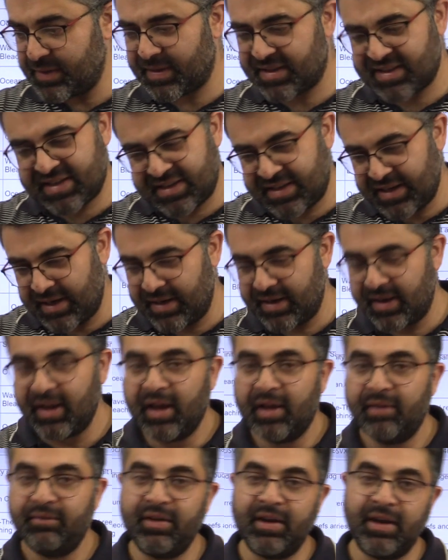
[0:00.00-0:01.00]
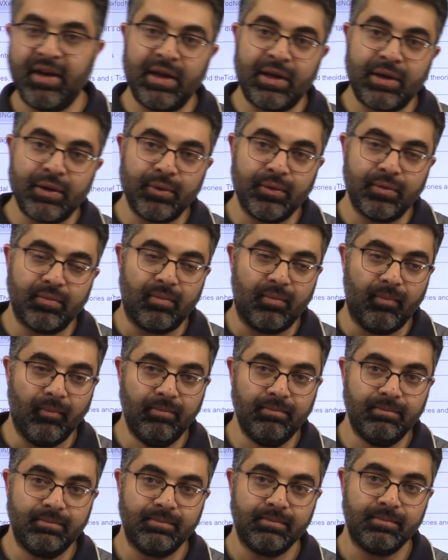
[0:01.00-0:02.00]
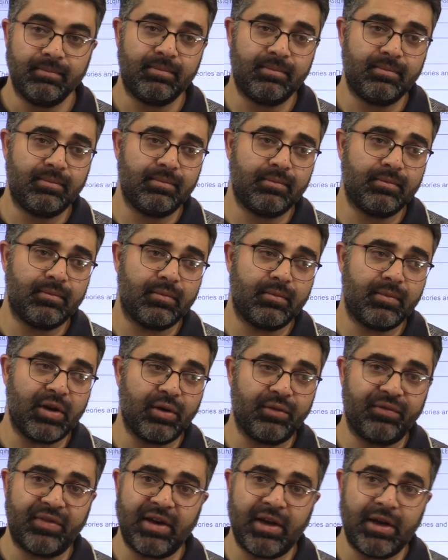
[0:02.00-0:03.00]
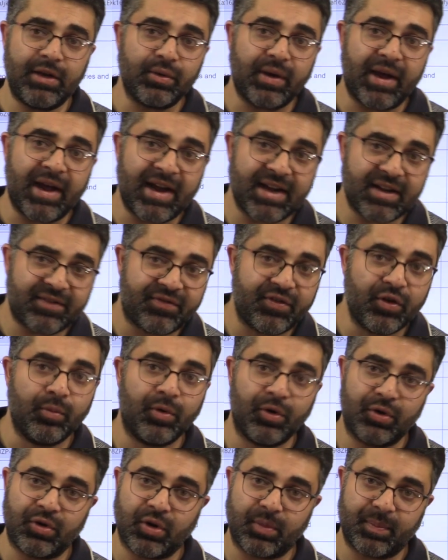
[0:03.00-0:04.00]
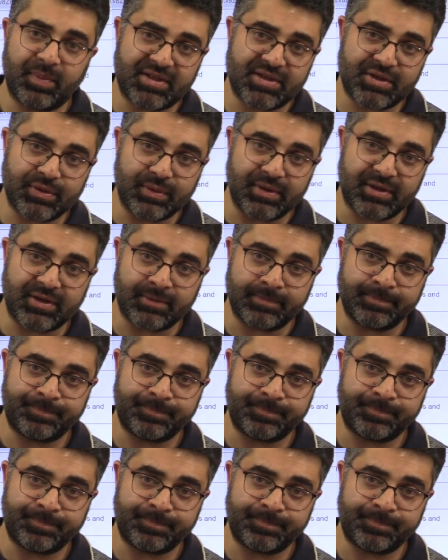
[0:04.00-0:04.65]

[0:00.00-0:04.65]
but still we need to, you know, we need to add few more topics to it.